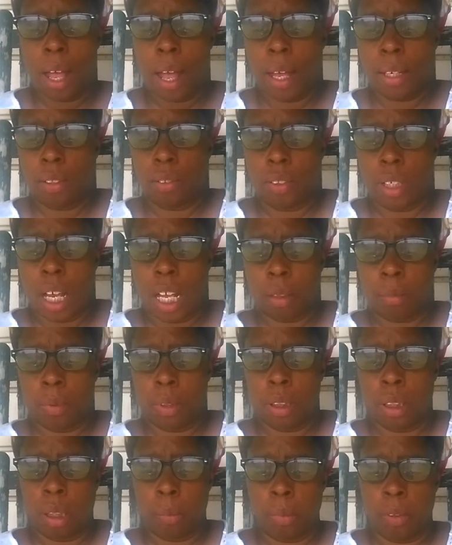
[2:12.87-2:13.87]
had
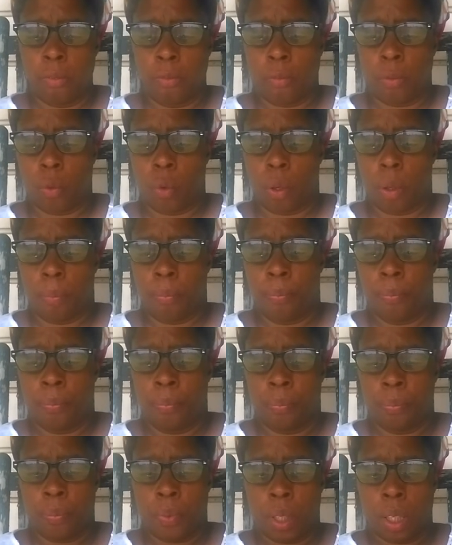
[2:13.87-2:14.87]
jasmine tea before,
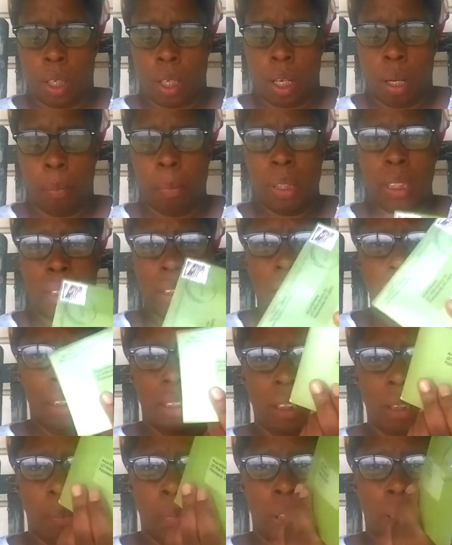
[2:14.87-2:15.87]
but he sent
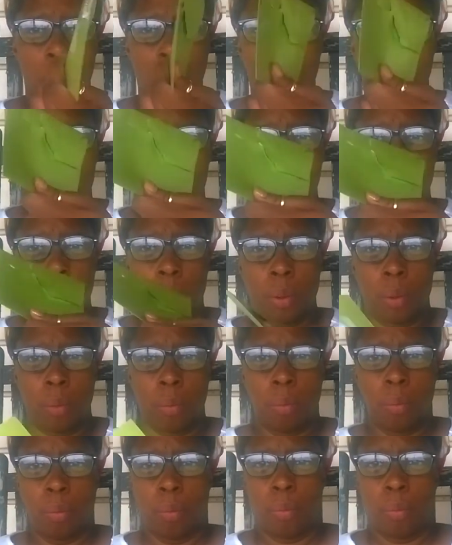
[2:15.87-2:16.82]
it to me in this envelope.